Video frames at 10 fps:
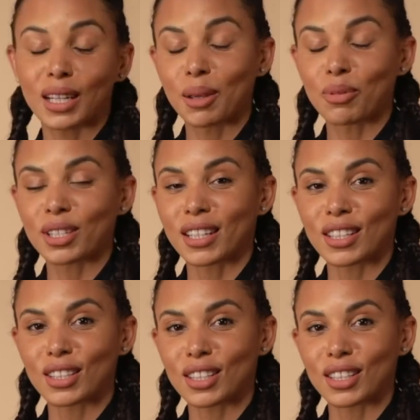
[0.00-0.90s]
Libra
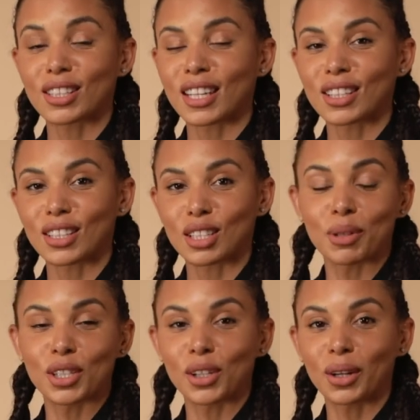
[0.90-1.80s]
season's the season to
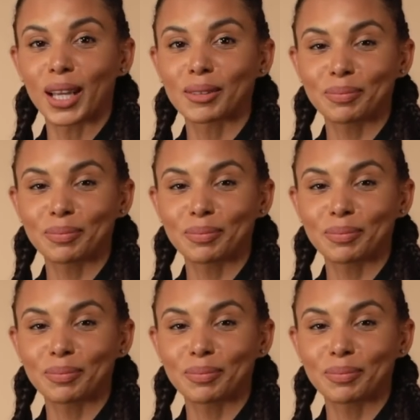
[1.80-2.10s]
be jolly.